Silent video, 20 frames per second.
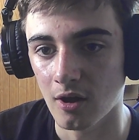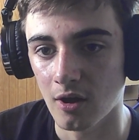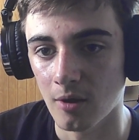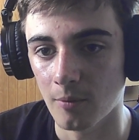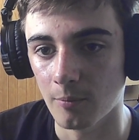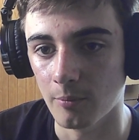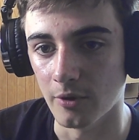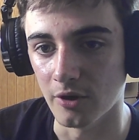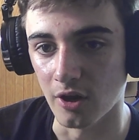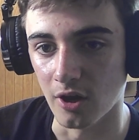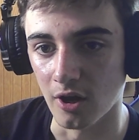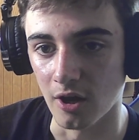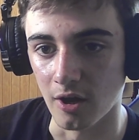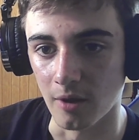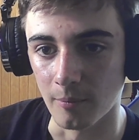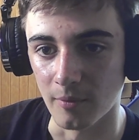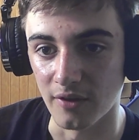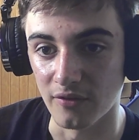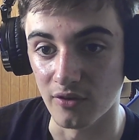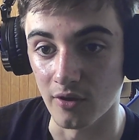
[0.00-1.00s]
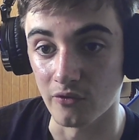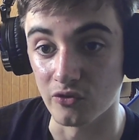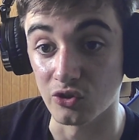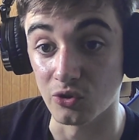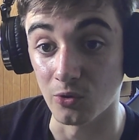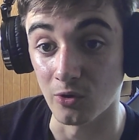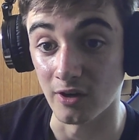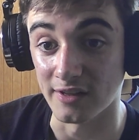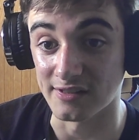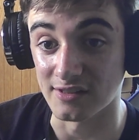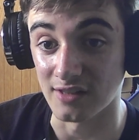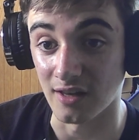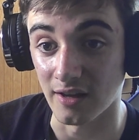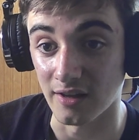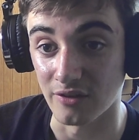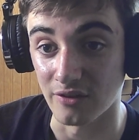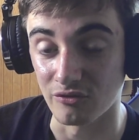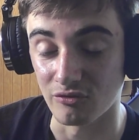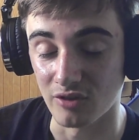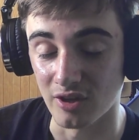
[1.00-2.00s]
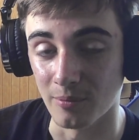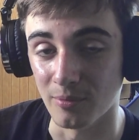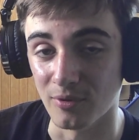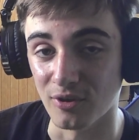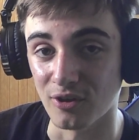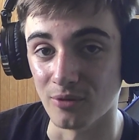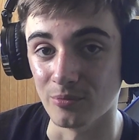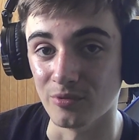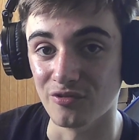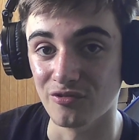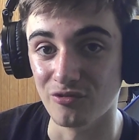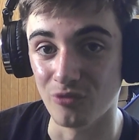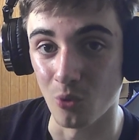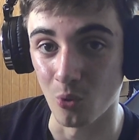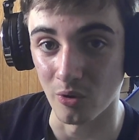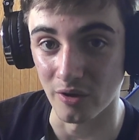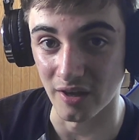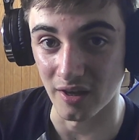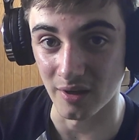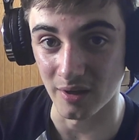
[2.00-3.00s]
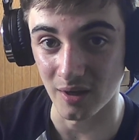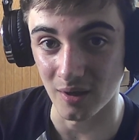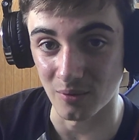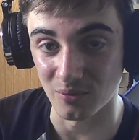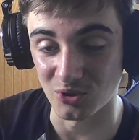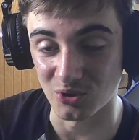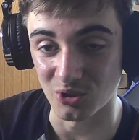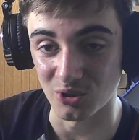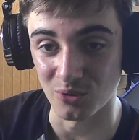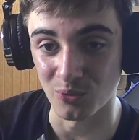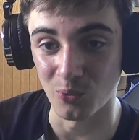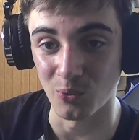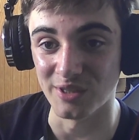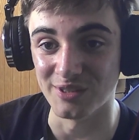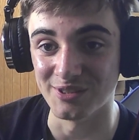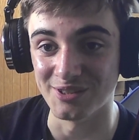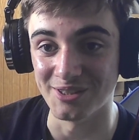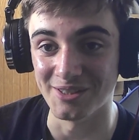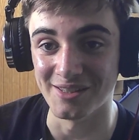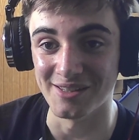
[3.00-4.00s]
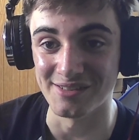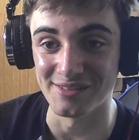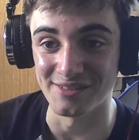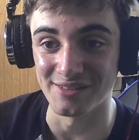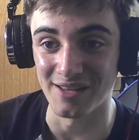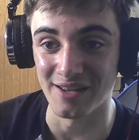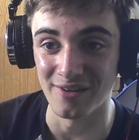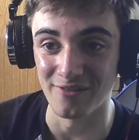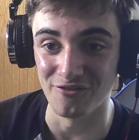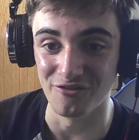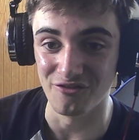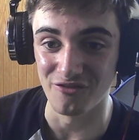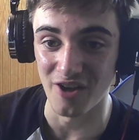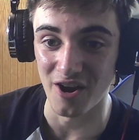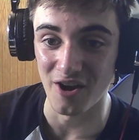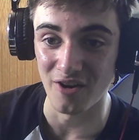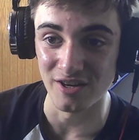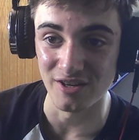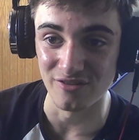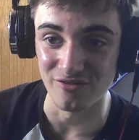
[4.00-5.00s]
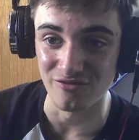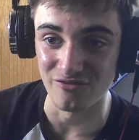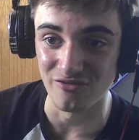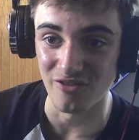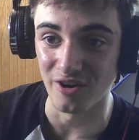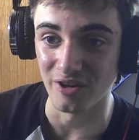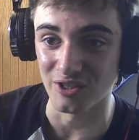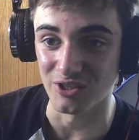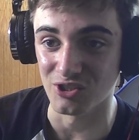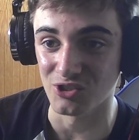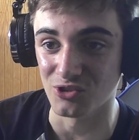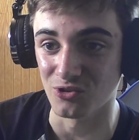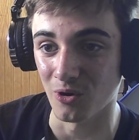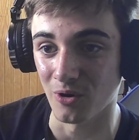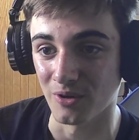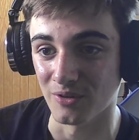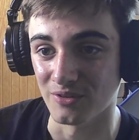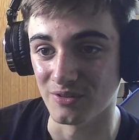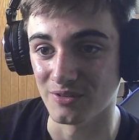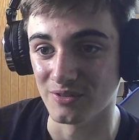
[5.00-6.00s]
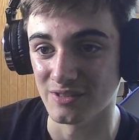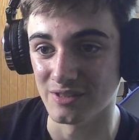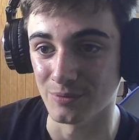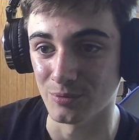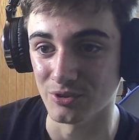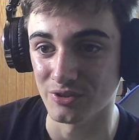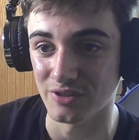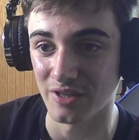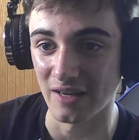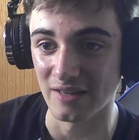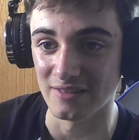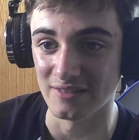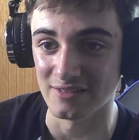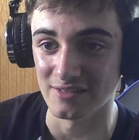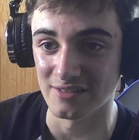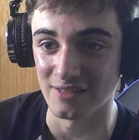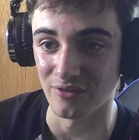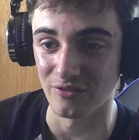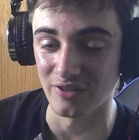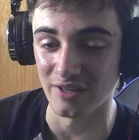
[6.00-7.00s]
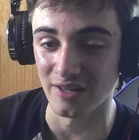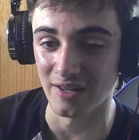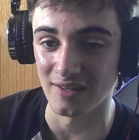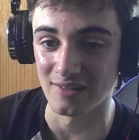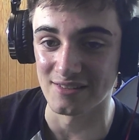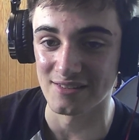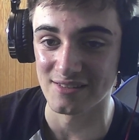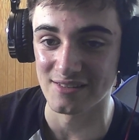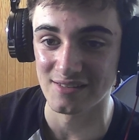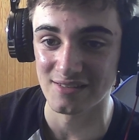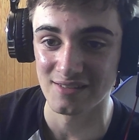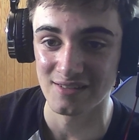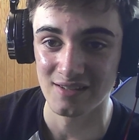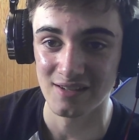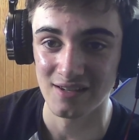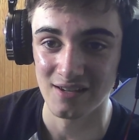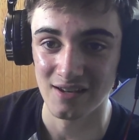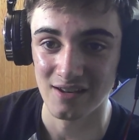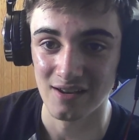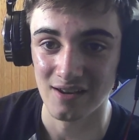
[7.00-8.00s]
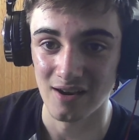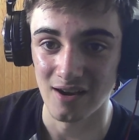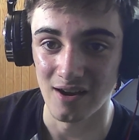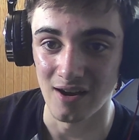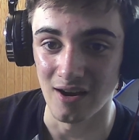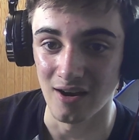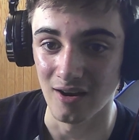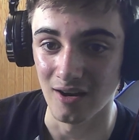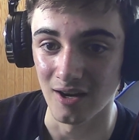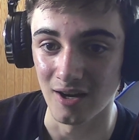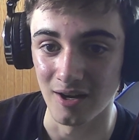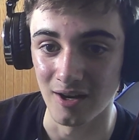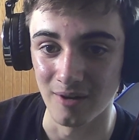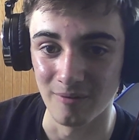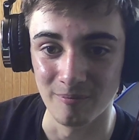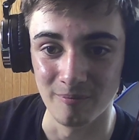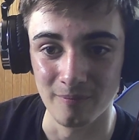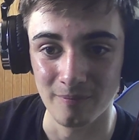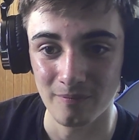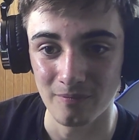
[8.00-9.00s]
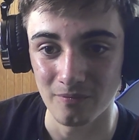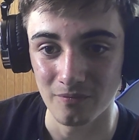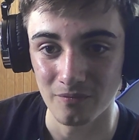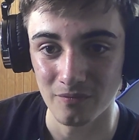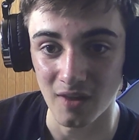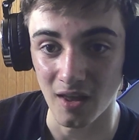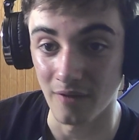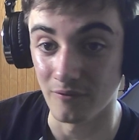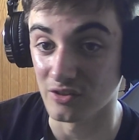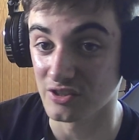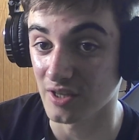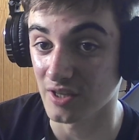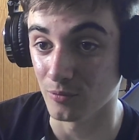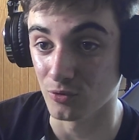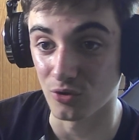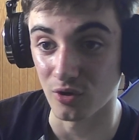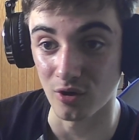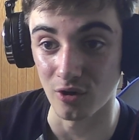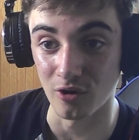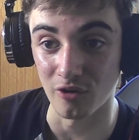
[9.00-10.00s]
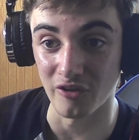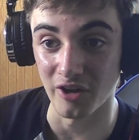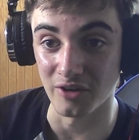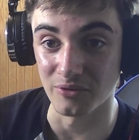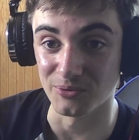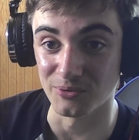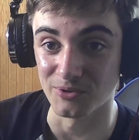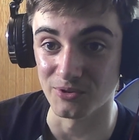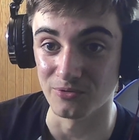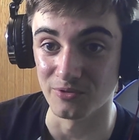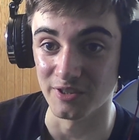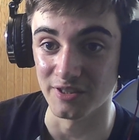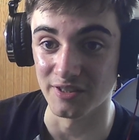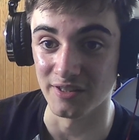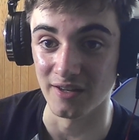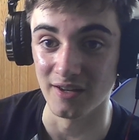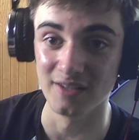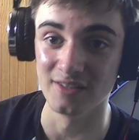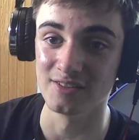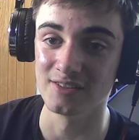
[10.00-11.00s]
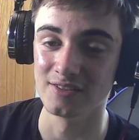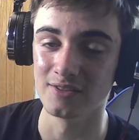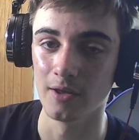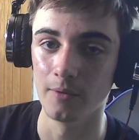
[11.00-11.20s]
But if you have 2 or less life, it becomes 4k counter, which is very, very strong to protect yourself against. And the same trigger effect, which is really nice.